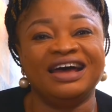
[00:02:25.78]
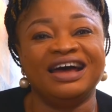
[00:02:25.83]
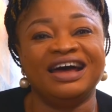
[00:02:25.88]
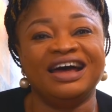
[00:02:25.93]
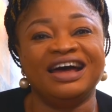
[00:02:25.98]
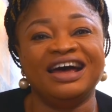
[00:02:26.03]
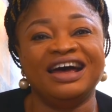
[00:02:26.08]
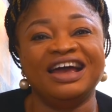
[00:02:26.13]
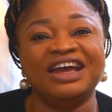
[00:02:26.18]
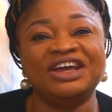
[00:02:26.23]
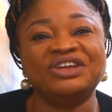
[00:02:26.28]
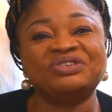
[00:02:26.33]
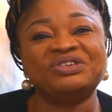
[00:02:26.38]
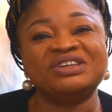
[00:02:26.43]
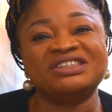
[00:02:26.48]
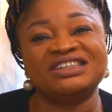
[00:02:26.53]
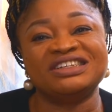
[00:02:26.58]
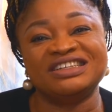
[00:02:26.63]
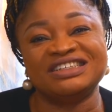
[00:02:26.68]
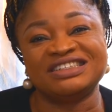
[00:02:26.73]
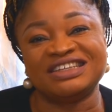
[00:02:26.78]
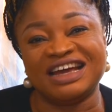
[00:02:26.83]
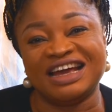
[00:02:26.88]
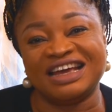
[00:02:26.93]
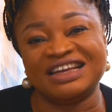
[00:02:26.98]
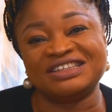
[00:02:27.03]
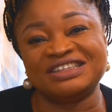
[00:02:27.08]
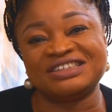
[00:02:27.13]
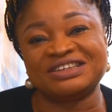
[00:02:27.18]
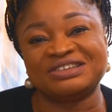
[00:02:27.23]
It was in his
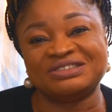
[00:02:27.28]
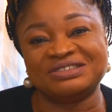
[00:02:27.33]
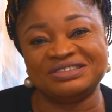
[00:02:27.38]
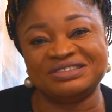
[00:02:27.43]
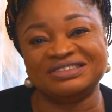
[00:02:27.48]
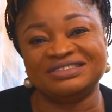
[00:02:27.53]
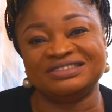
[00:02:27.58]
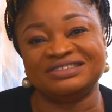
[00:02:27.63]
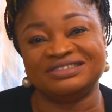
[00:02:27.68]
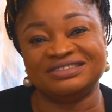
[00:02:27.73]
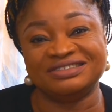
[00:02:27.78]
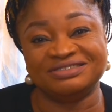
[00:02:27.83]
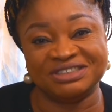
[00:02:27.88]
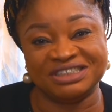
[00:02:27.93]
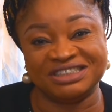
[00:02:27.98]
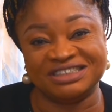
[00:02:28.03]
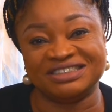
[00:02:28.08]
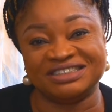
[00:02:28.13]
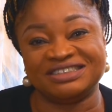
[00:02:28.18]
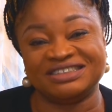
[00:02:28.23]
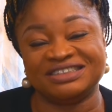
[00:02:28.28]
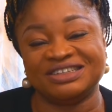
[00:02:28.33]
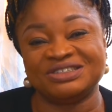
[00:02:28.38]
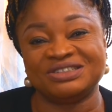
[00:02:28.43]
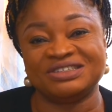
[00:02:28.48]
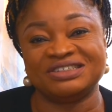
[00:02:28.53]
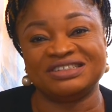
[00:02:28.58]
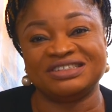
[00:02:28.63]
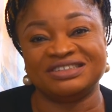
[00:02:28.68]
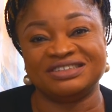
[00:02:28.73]
high school, which is
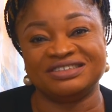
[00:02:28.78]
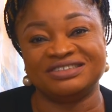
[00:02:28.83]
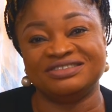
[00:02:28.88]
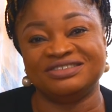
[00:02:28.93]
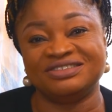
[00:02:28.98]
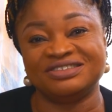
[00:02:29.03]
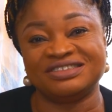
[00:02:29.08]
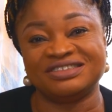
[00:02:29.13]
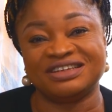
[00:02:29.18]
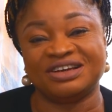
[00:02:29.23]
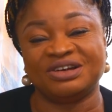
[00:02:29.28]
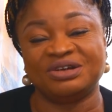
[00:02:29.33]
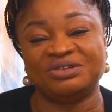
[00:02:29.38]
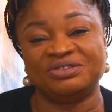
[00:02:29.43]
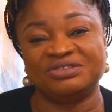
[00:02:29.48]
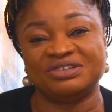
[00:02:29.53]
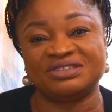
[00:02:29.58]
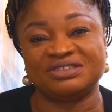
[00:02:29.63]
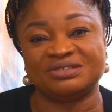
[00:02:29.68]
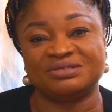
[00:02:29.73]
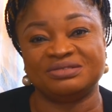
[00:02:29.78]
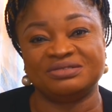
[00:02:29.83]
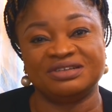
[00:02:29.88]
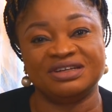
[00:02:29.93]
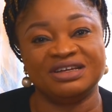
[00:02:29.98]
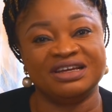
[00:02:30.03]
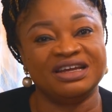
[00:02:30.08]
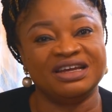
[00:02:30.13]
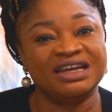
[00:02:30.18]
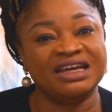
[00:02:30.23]
also, you know, secondary school.
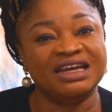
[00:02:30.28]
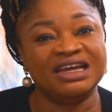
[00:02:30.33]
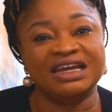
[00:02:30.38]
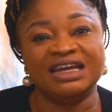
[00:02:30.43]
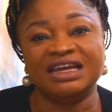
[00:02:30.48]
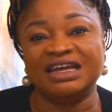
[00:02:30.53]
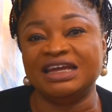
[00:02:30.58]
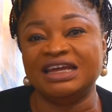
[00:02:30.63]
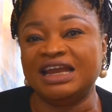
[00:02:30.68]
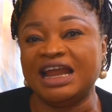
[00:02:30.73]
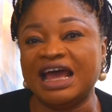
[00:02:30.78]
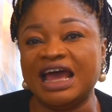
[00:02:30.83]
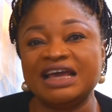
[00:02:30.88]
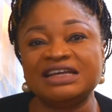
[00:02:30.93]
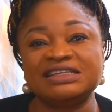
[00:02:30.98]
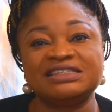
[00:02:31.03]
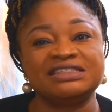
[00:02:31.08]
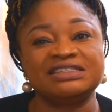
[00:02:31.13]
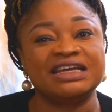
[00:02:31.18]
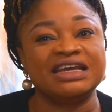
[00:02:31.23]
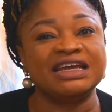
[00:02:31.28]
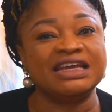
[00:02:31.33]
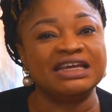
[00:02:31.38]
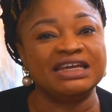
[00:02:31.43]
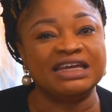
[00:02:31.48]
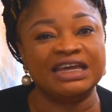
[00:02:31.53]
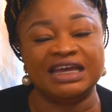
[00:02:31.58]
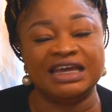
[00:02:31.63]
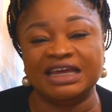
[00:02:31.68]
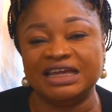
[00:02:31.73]
He likes
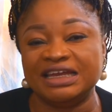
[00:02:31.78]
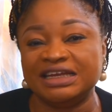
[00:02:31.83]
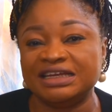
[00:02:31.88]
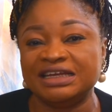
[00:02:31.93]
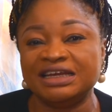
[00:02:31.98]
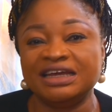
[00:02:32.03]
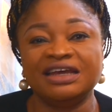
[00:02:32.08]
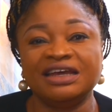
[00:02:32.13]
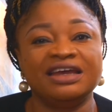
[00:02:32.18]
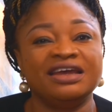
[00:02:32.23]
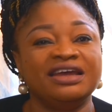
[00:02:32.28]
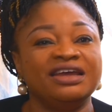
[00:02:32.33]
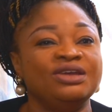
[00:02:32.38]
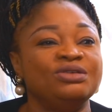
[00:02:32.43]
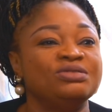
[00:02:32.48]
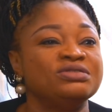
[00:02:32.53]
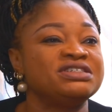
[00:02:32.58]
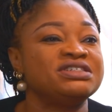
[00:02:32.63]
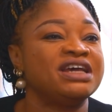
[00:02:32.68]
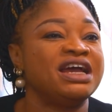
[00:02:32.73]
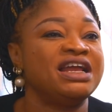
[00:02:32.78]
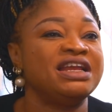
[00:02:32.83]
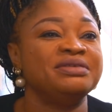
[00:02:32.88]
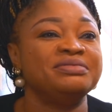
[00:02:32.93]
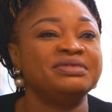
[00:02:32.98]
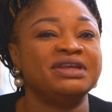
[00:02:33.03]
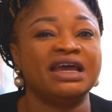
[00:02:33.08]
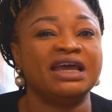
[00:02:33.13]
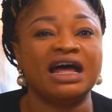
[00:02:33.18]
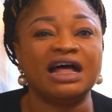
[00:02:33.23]
singing. You sell
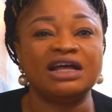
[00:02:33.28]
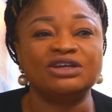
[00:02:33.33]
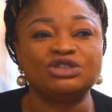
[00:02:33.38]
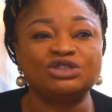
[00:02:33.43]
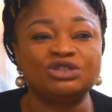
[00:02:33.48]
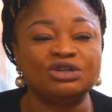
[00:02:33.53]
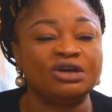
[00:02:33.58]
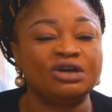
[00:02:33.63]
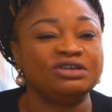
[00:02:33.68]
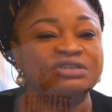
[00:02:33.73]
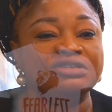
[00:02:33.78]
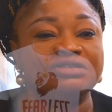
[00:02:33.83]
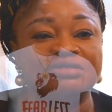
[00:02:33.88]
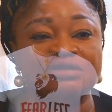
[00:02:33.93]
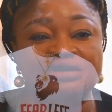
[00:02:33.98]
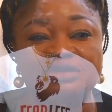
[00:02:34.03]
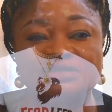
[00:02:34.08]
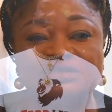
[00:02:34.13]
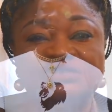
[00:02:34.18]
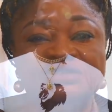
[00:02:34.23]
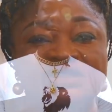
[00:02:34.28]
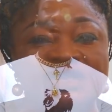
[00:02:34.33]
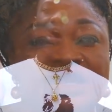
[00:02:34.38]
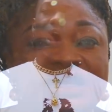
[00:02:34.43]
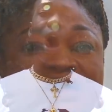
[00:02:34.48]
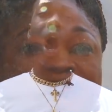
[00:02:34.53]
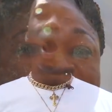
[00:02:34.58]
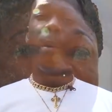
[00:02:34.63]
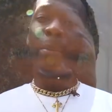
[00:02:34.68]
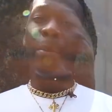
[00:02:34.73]
him the house, you know, you sell
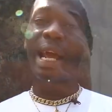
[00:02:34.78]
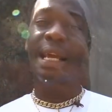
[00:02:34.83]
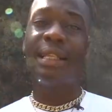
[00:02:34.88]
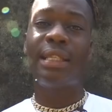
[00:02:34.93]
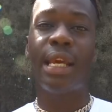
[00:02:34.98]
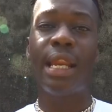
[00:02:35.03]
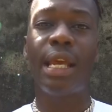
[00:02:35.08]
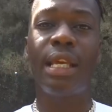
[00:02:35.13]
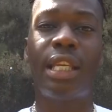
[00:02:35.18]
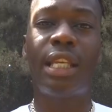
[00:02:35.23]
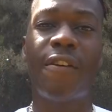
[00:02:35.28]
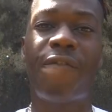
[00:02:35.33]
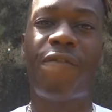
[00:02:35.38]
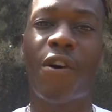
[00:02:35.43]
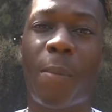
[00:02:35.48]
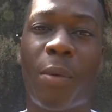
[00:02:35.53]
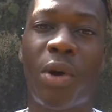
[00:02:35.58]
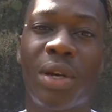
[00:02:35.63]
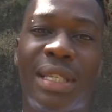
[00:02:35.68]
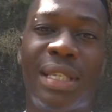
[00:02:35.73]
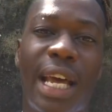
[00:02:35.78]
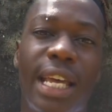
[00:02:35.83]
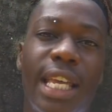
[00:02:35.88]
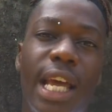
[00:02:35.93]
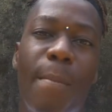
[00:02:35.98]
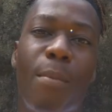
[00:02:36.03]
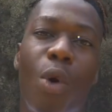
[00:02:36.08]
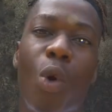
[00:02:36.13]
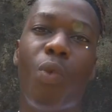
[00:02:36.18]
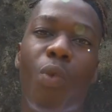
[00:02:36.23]
him, oh, Mikael, come and do this,
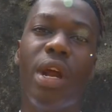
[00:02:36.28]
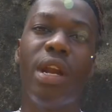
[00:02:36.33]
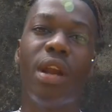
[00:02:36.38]
come on.